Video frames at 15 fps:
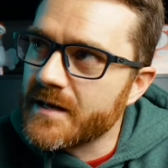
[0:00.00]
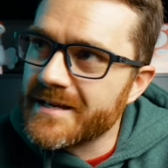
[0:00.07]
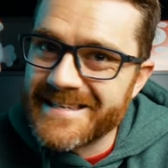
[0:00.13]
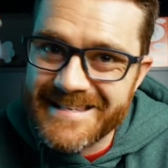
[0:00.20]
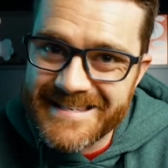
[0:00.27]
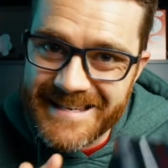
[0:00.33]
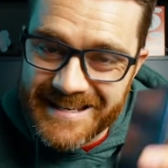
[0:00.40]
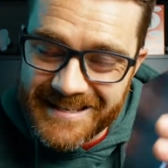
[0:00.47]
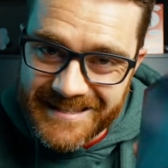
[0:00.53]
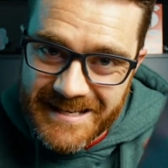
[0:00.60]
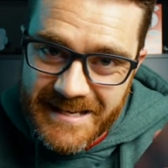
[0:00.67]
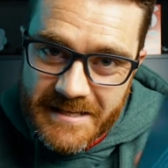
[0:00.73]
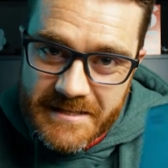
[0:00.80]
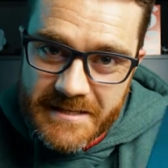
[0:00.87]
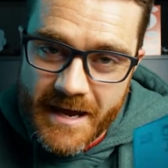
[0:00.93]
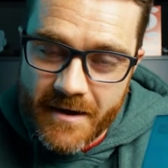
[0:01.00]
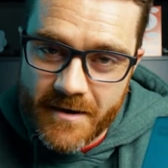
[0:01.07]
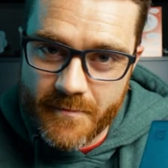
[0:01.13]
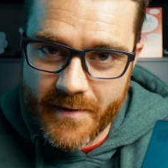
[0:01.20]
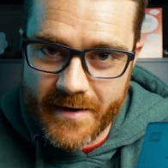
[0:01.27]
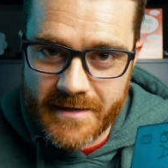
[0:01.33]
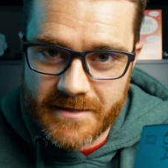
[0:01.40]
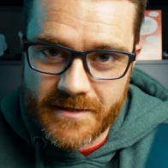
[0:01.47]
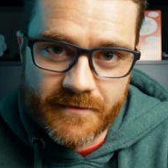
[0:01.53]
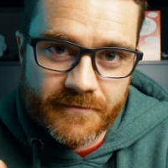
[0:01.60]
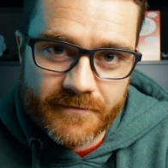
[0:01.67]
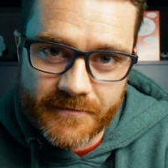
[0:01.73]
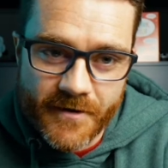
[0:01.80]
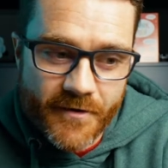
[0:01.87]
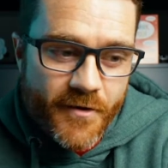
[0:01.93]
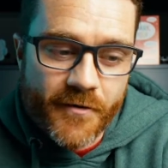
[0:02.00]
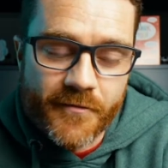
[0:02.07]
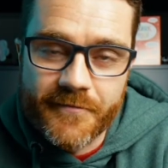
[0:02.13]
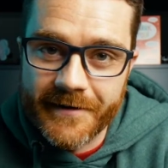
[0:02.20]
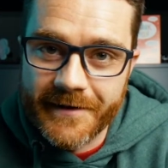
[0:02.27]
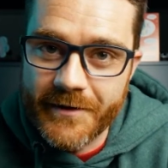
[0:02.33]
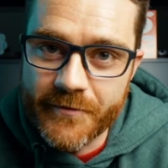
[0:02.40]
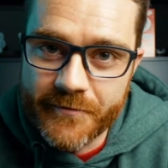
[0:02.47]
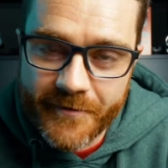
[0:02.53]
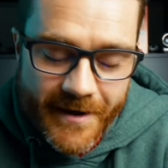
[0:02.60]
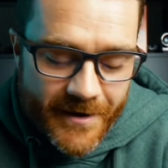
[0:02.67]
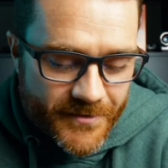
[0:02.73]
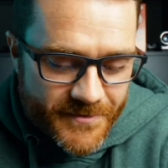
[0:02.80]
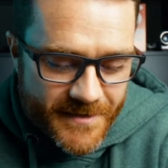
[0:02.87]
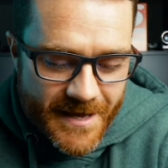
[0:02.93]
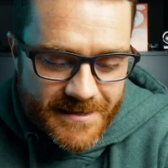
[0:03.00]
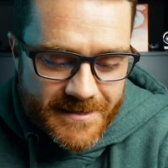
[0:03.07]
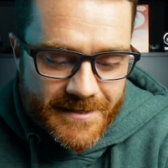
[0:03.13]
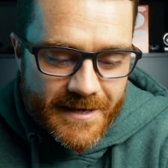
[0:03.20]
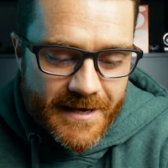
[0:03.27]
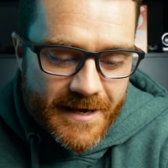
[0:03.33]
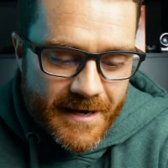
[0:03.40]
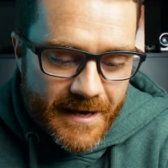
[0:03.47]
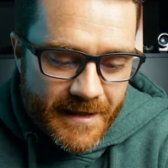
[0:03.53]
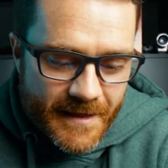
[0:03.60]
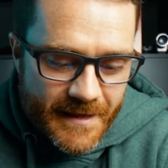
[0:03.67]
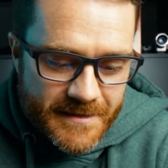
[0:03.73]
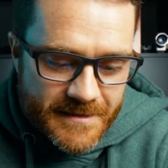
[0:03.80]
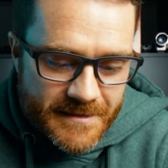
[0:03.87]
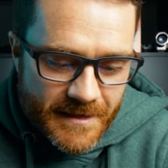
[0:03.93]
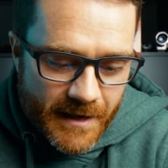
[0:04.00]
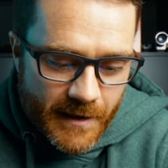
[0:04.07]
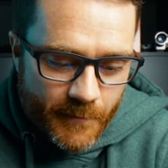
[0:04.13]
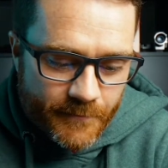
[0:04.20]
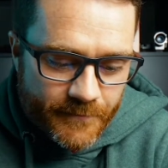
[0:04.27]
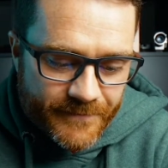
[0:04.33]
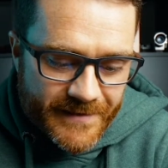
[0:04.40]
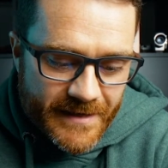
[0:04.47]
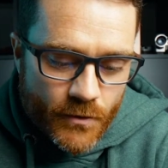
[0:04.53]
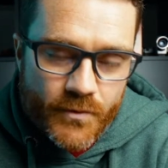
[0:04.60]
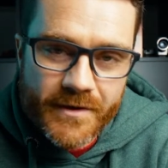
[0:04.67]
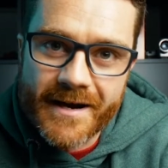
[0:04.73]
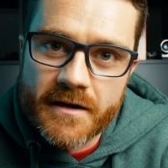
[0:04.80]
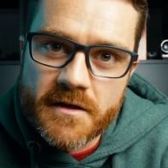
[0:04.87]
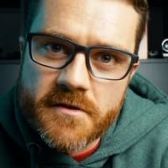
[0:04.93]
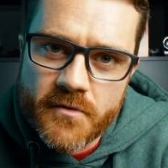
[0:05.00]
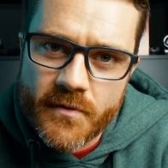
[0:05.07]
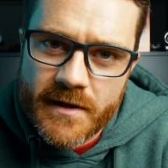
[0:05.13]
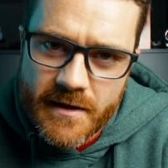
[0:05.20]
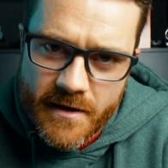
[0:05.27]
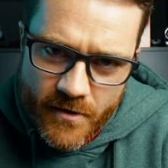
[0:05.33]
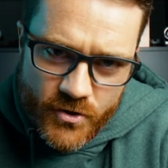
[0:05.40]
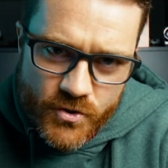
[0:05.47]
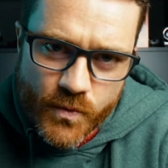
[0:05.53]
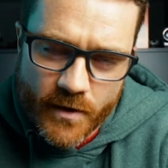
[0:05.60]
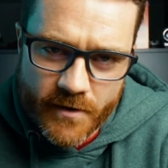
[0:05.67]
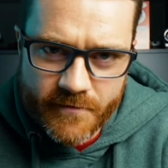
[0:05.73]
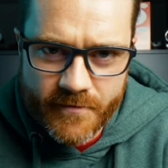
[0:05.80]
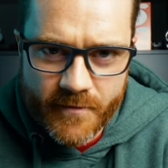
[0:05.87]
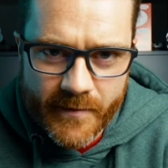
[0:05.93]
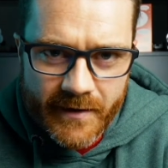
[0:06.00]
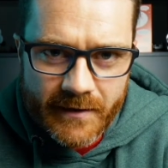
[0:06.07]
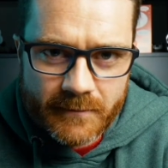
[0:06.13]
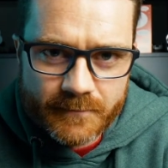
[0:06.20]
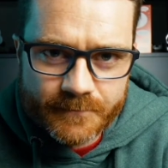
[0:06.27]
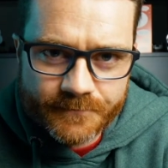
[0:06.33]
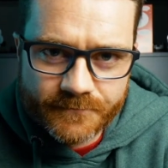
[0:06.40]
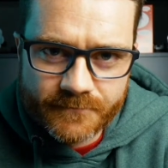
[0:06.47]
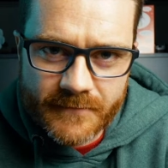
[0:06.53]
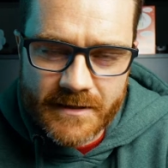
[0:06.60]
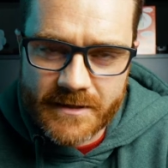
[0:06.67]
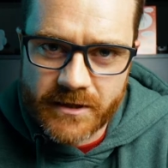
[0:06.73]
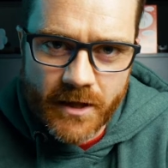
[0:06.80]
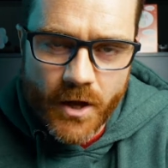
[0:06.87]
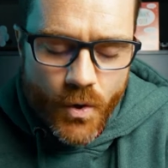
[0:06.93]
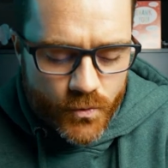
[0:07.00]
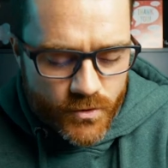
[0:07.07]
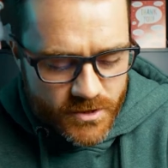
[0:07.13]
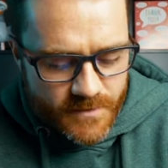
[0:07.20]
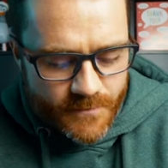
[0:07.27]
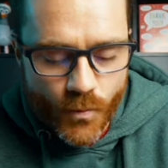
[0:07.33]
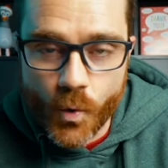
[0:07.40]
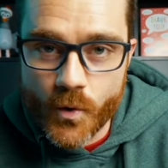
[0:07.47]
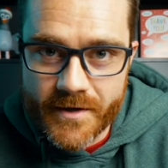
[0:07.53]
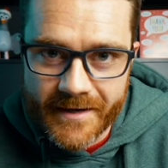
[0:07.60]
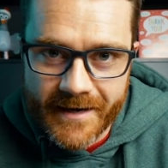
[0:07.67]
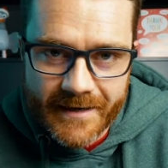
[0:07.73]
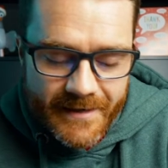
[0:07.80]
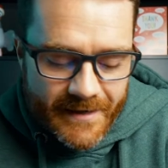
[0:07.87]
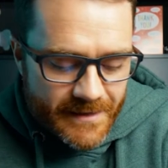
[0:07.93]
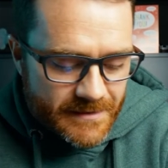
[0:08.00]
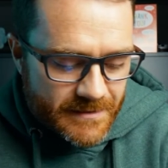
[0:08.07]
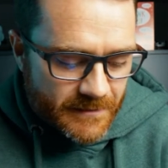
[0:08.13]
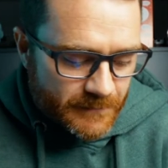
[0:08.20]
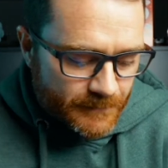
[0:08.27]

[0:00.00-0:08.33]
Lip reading: 16 terabytes of video files. That's nearly 3 years worth for me. It's loads, more than I need.